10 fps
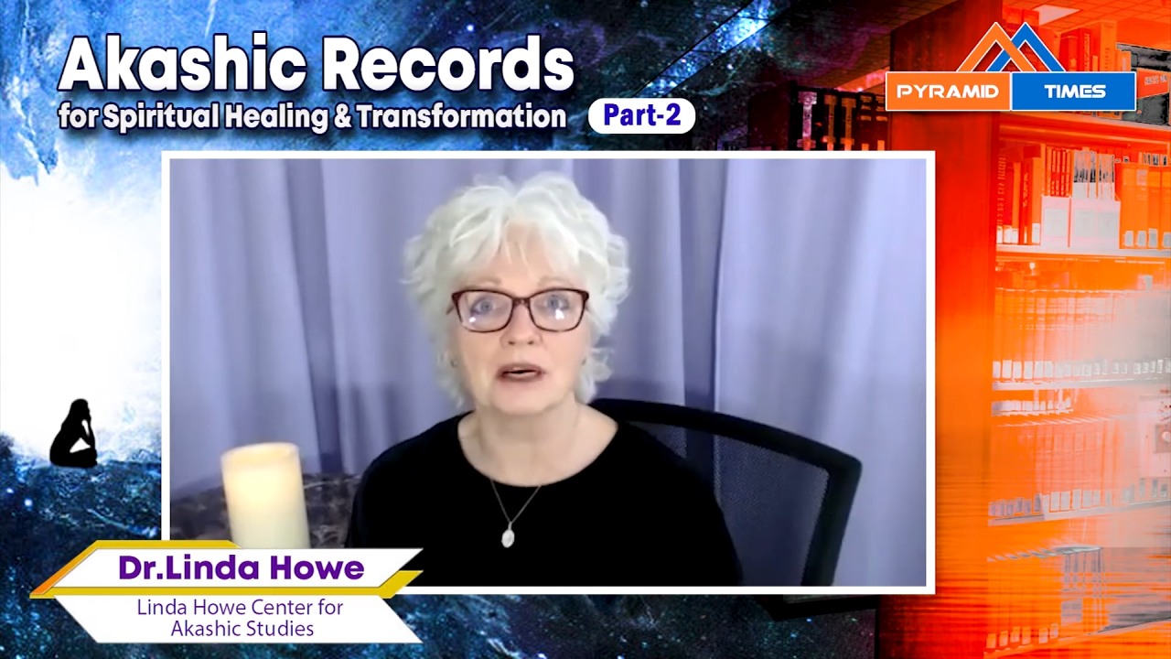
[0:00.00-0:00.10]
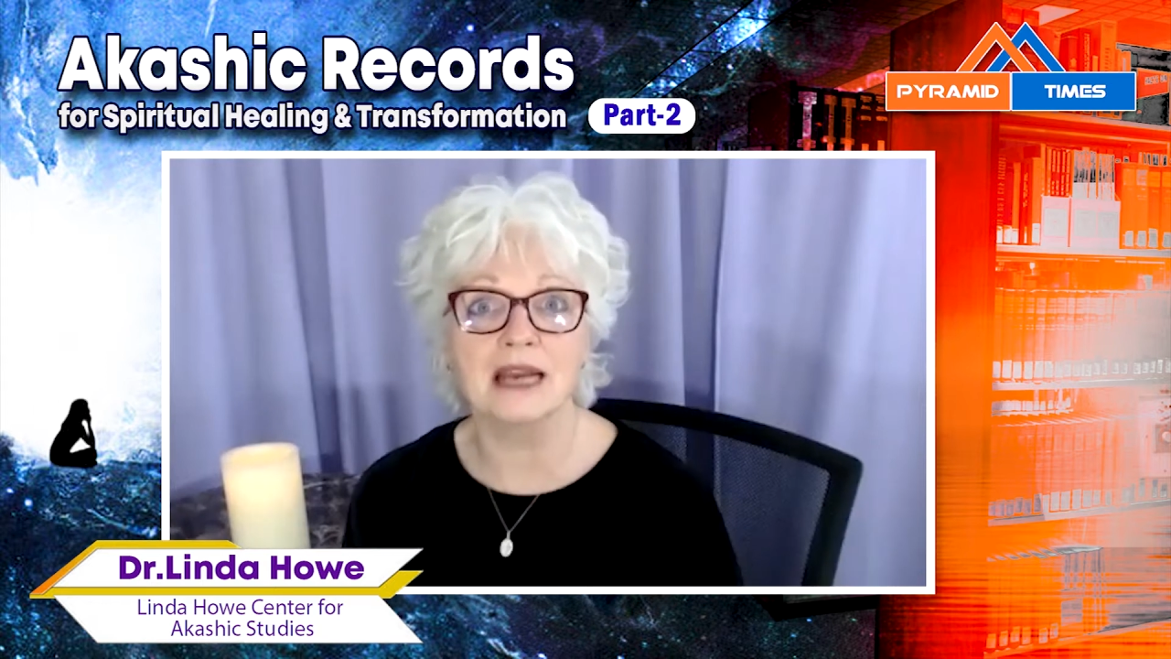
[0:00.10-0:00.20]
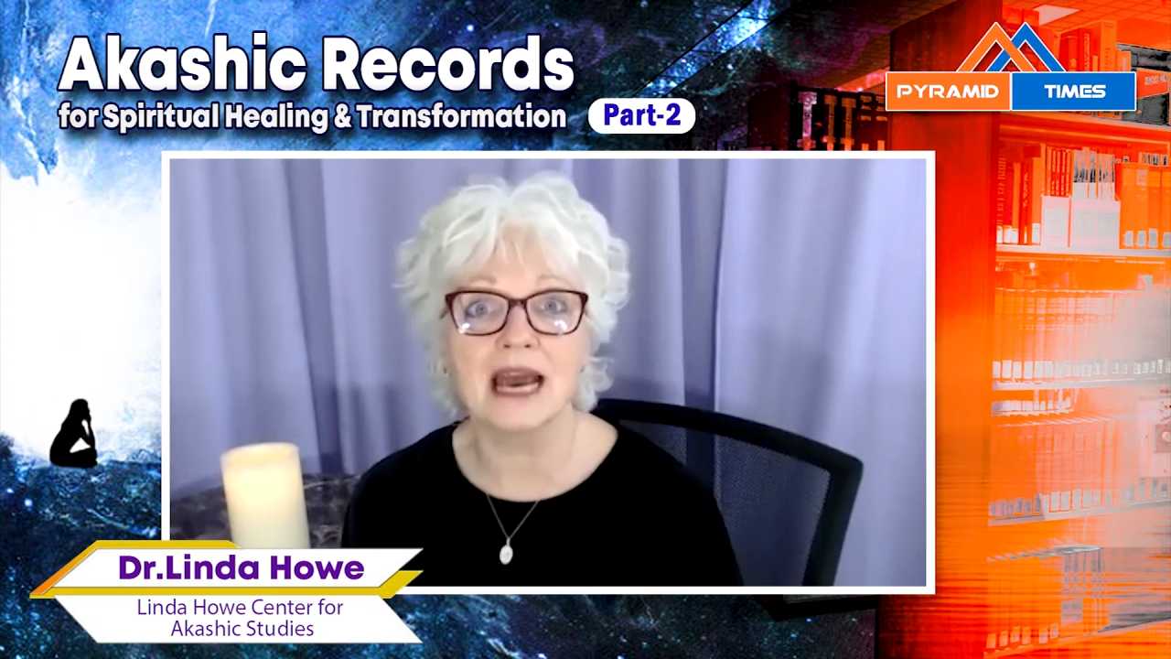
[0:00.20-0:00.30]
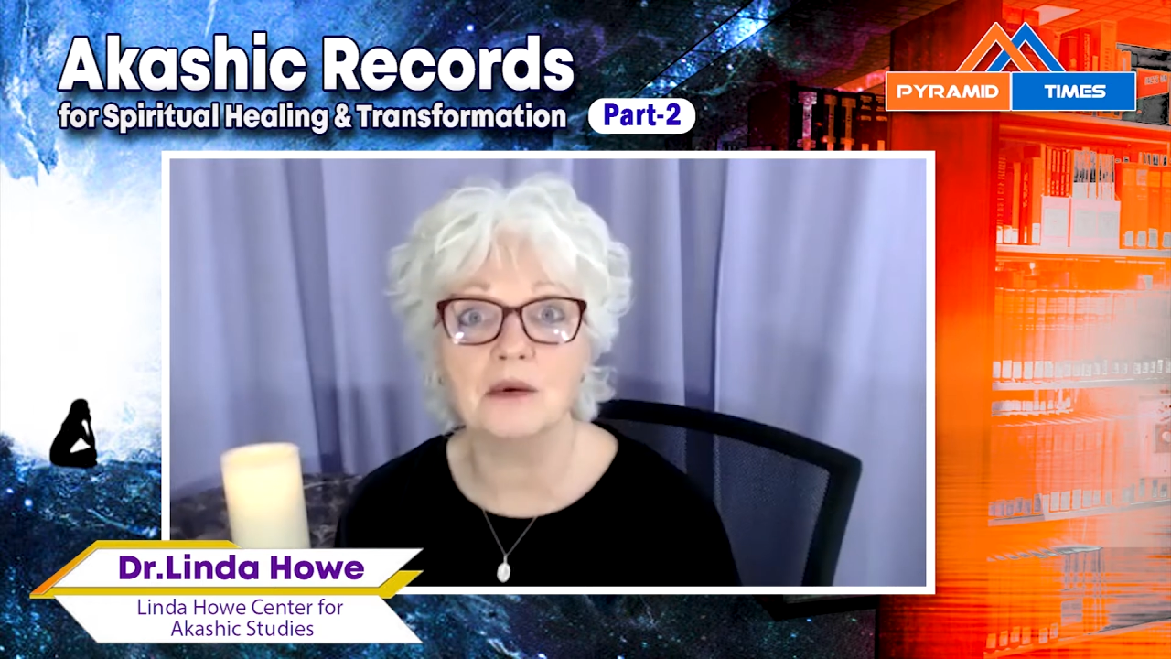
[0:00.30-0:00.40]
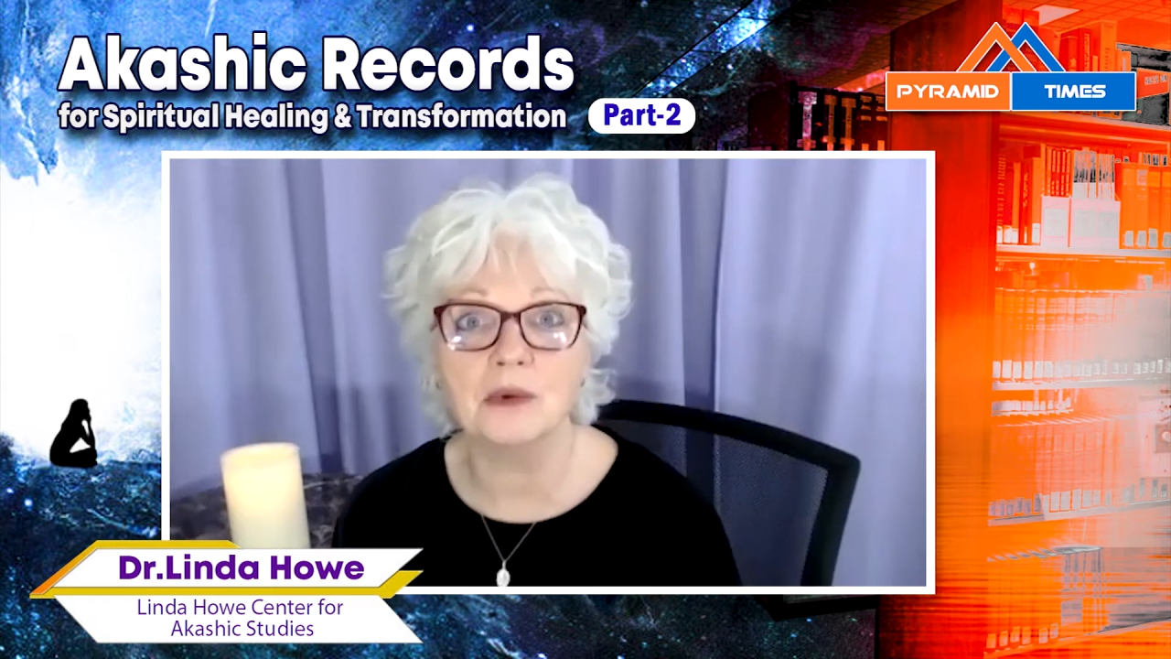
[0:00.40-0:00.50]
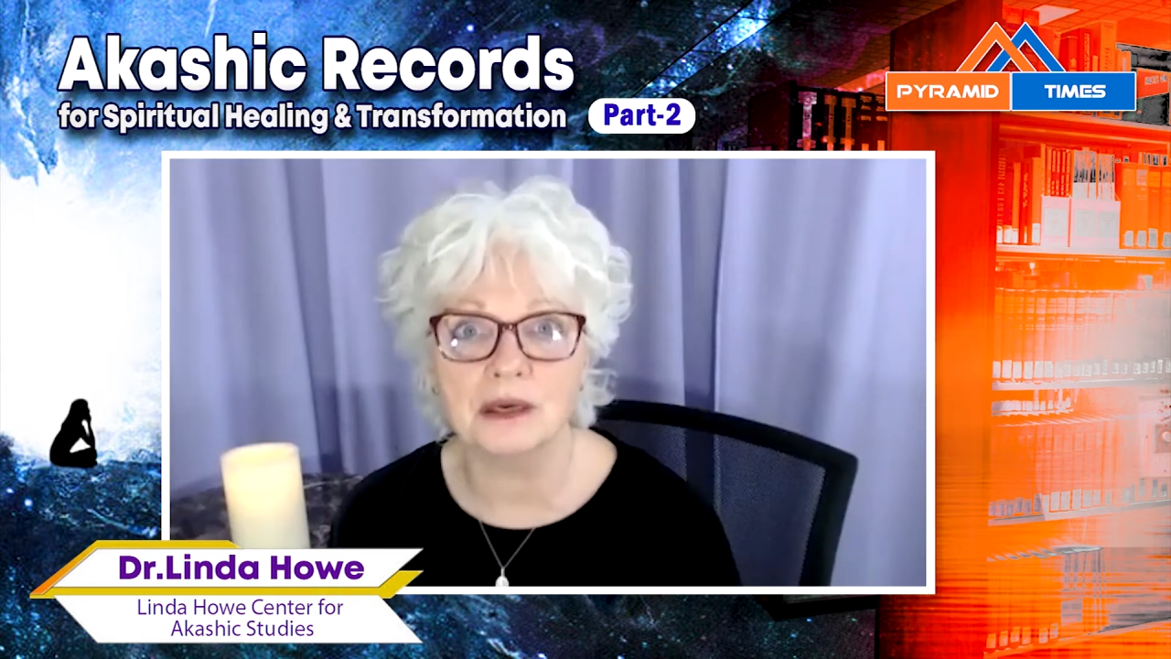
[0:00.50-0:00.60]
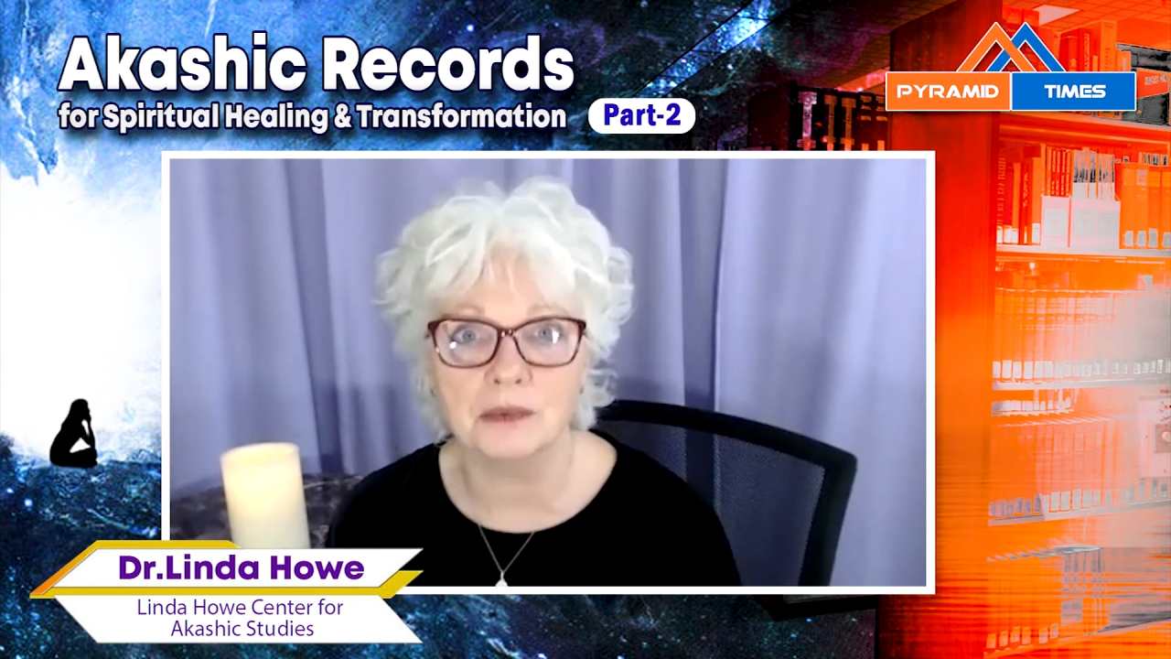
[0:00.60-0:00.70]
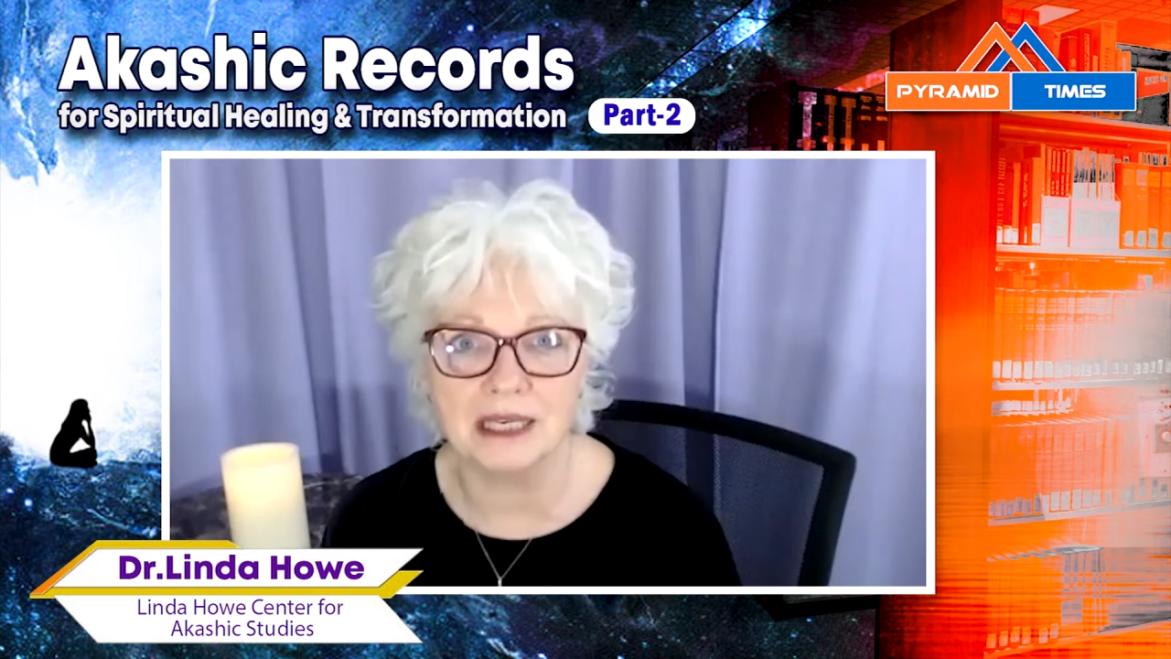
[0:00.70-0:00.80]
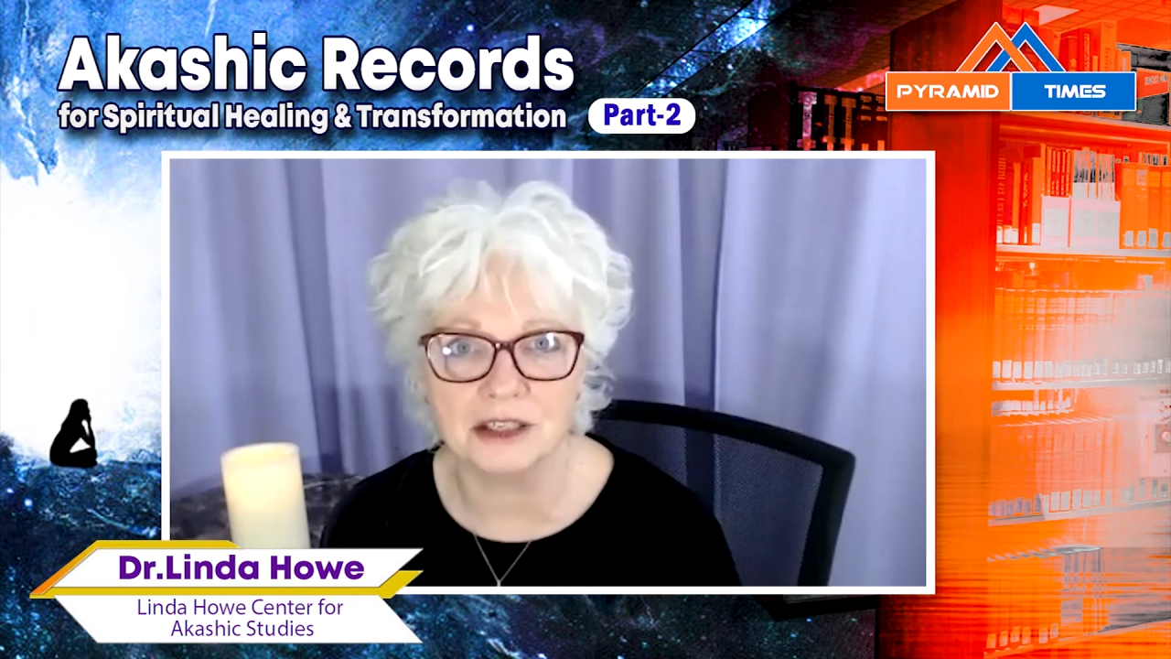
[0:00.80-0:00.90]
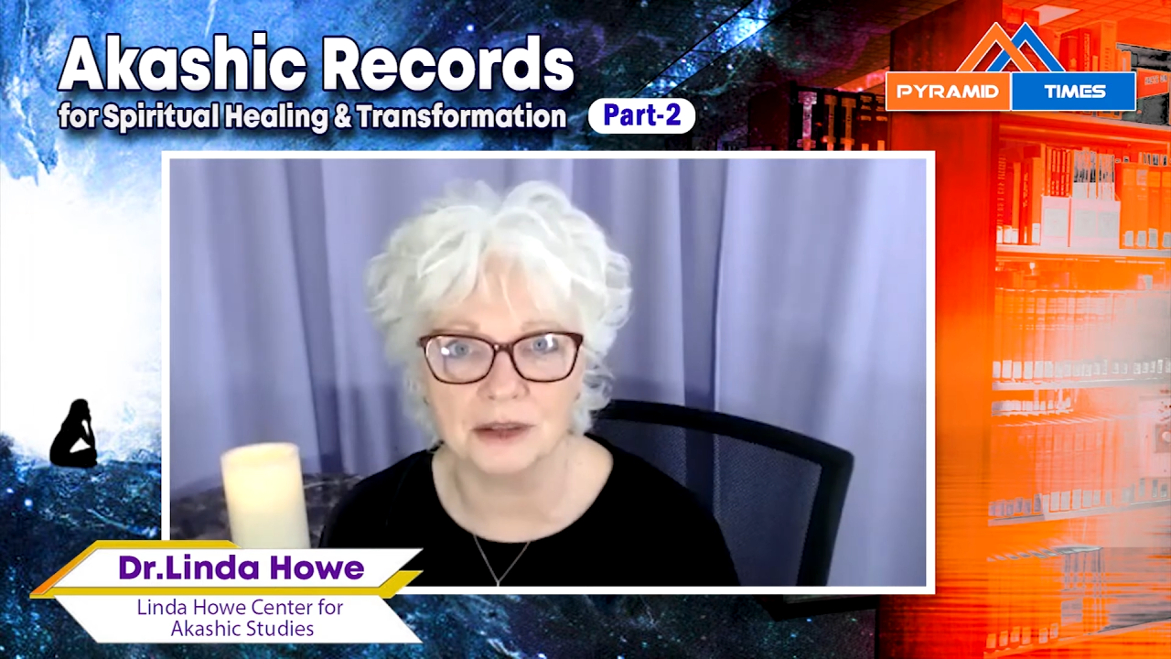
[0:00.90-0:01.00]
Now what
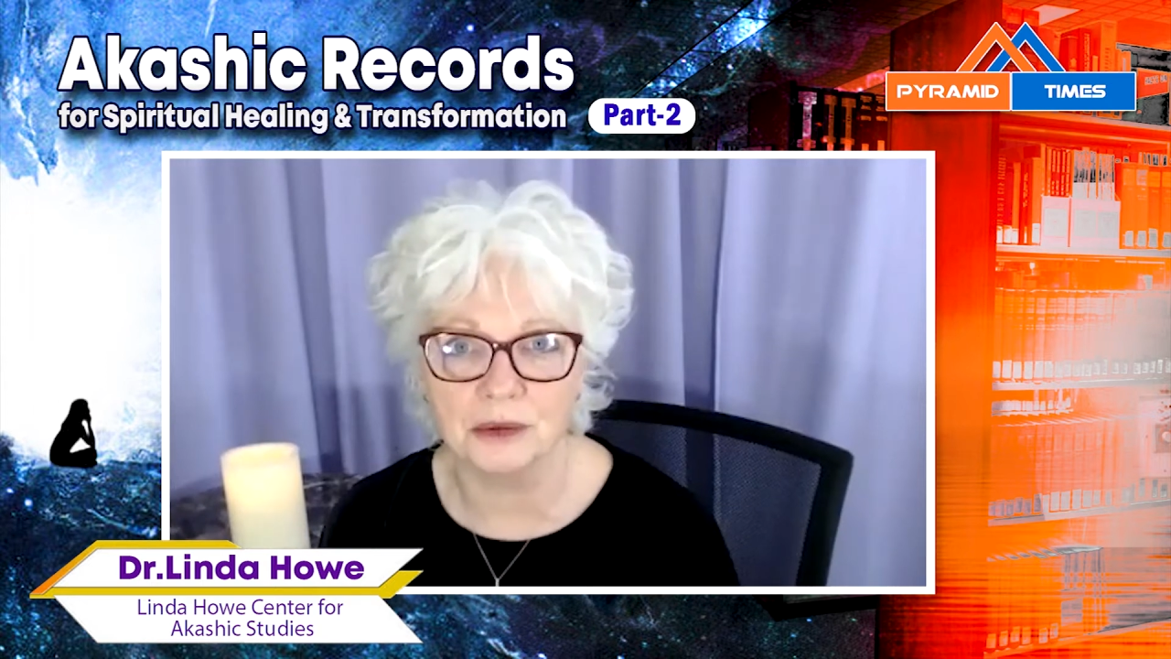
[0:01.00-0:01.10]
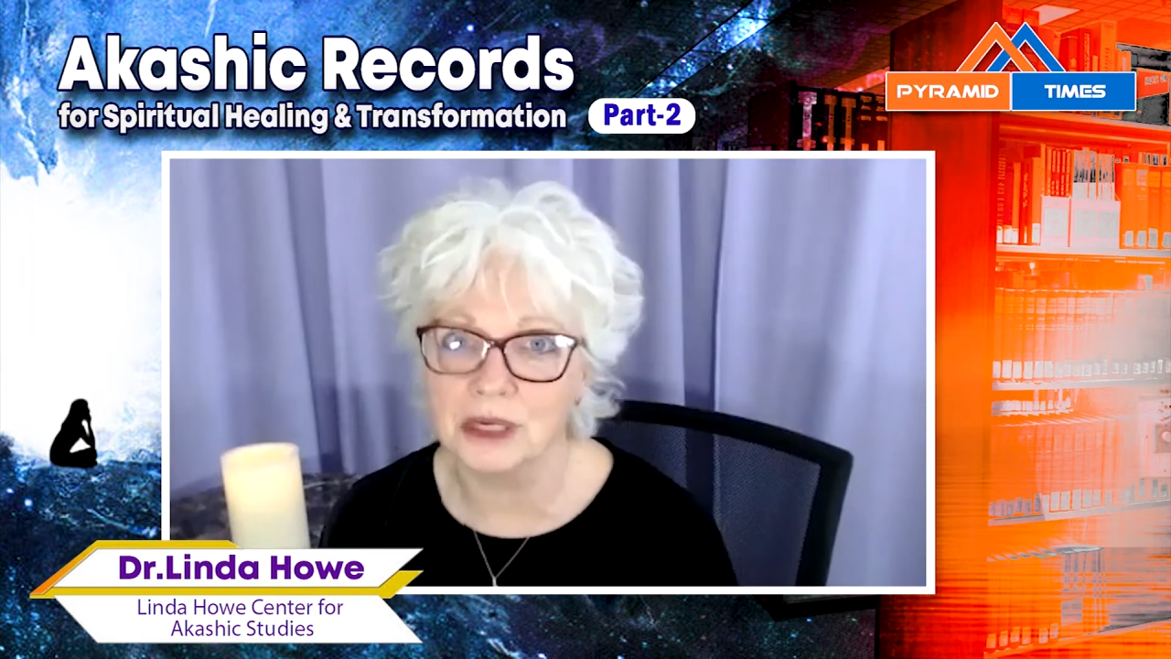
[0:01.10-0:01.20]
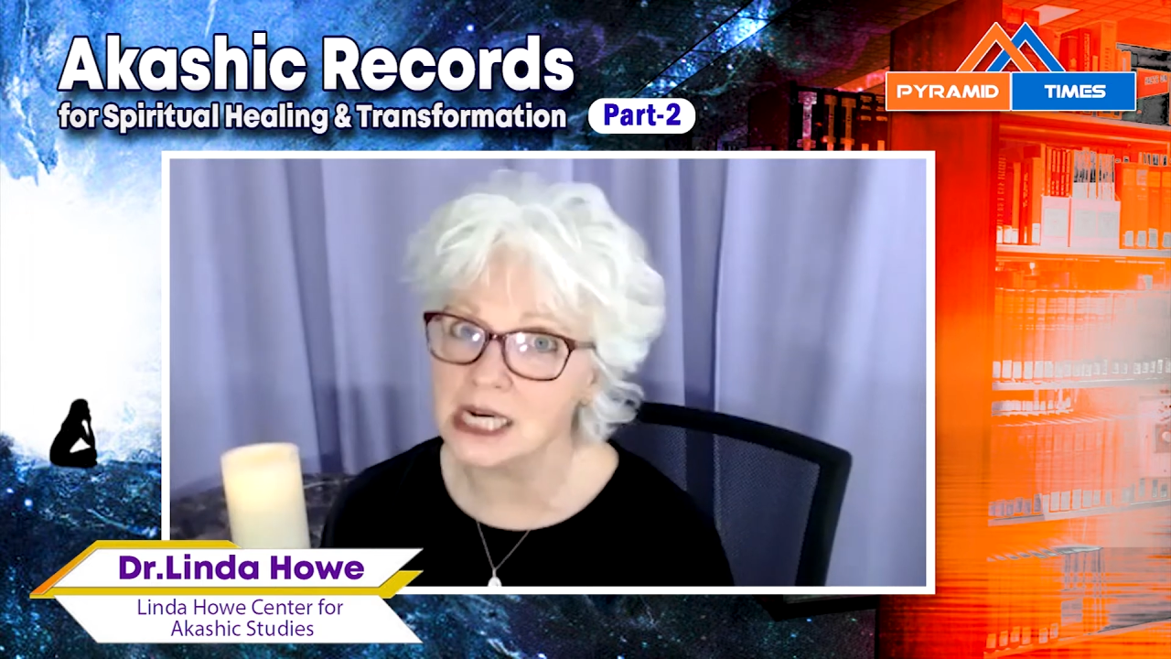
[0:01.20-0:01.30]
do?